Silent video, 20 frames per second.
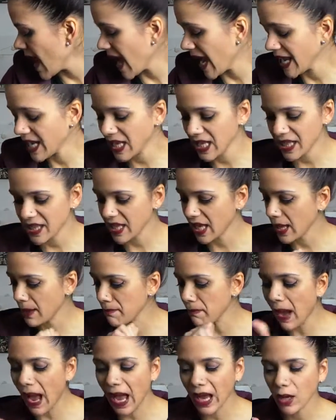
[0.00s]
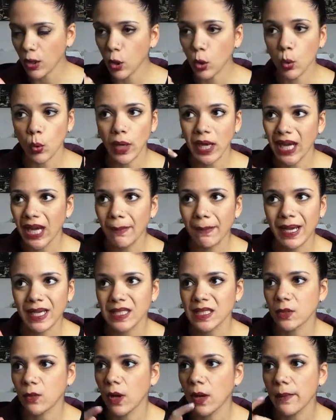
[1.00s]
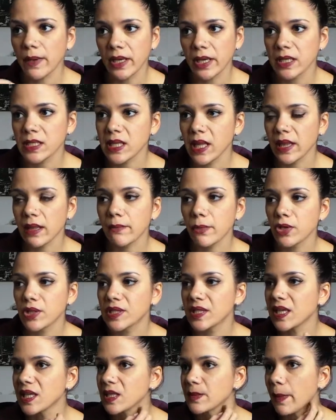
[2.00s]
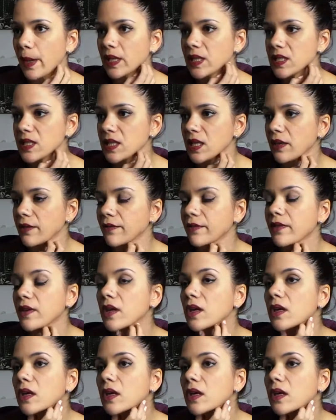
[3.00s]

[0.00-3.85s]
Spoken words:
Anything MAC or Illamasqua, because they're the most expensive.